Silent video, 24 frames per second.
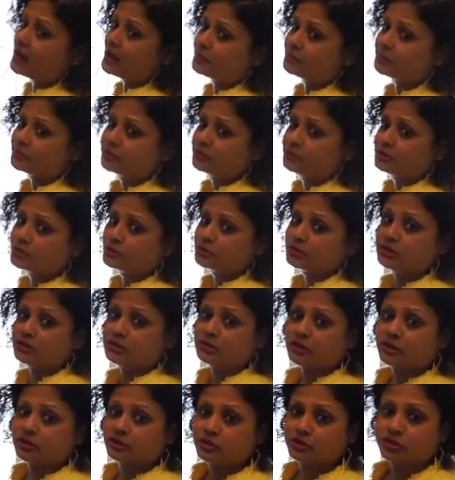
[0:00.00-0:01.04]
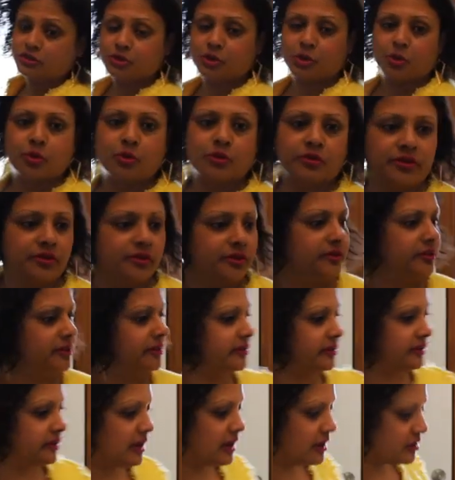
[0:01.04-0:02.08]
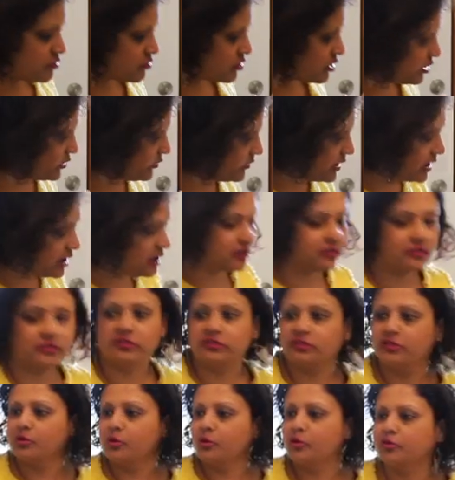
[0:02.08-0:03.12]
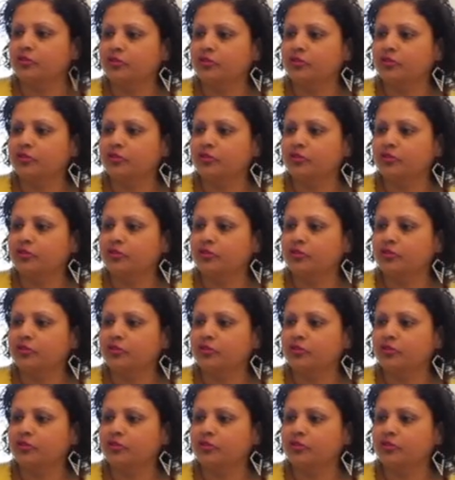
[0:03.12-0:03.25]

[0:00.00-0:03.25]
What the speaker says: absolutely adore this entryway. It's so